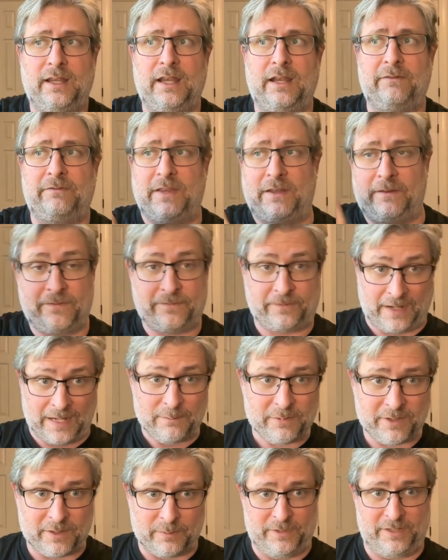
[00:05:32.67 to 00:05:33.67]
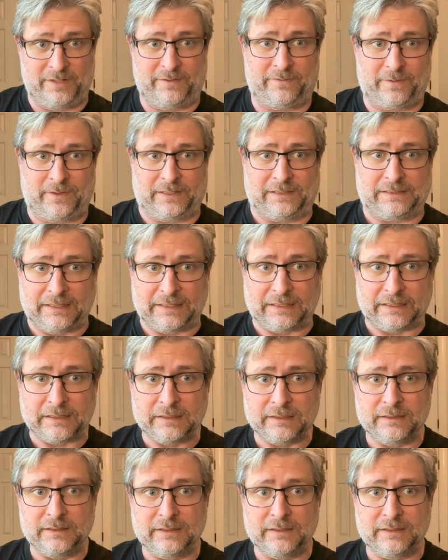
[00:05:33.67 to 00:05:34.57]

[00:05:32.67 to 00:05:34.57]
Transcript: if they framed them differently.